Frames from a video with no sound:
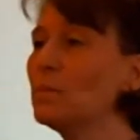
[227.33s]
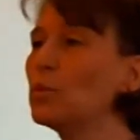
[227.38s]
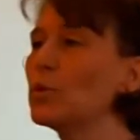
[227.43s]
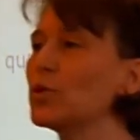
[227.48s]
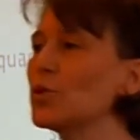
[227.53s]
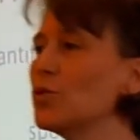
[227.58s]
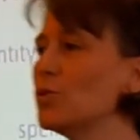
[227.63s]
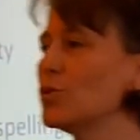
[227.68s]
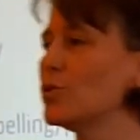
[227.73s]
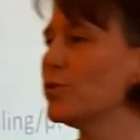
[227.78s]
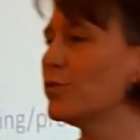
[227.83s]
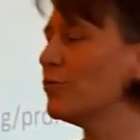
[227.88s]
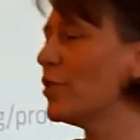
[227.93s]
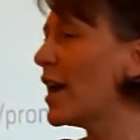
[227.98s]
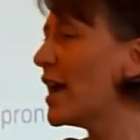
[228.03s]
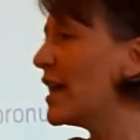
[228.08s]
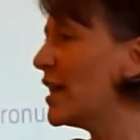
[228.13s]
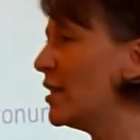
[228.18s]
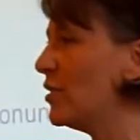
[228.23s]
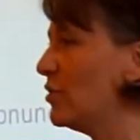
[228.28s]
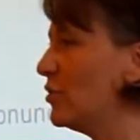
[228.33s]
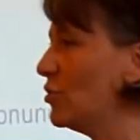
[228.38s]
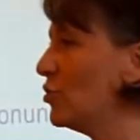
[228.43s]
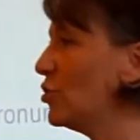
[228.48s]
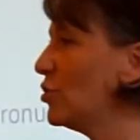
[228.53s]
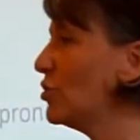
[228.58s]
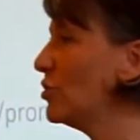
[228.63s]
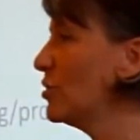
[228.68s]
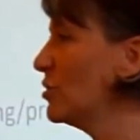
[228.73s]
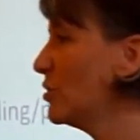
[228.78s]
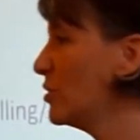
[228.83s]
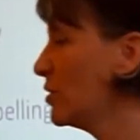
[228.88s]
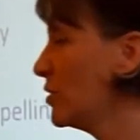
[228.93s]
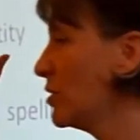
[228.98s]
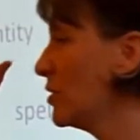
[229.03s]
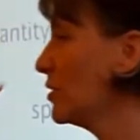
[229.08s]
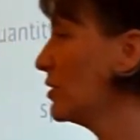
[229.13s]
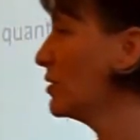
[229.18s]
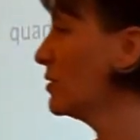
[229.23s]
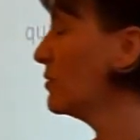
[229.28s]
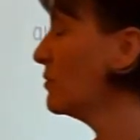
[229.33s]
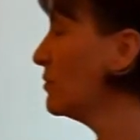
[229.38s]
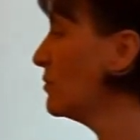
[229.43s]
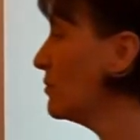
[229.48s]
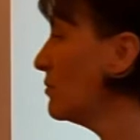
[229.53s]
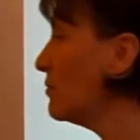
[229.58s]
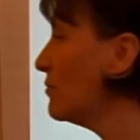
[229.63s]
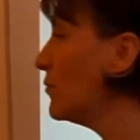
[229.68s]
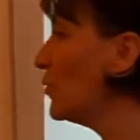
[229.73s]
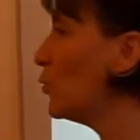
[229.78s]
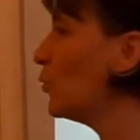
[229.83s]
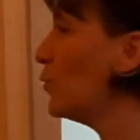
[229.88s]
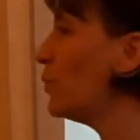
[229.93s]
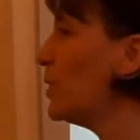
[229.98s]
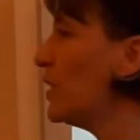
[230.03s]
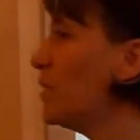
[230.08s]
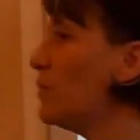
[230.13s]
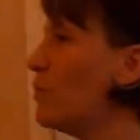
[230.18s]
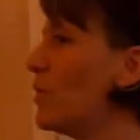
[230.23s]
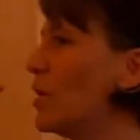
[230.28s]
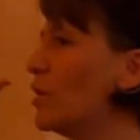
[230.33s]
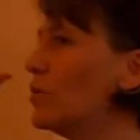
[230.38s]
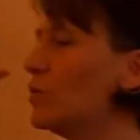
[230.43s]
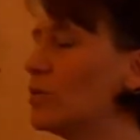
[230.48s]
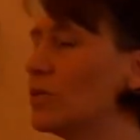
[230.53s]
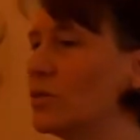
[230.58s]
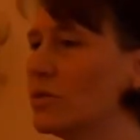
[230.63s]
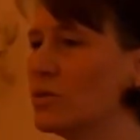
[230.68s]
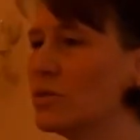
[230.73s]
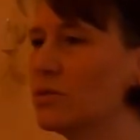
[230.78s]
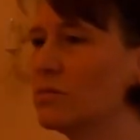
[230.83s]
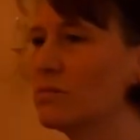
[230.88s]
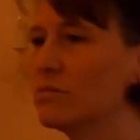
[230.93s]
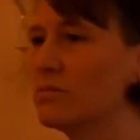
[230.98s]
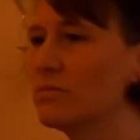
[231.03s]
What sort of range? What would be the most?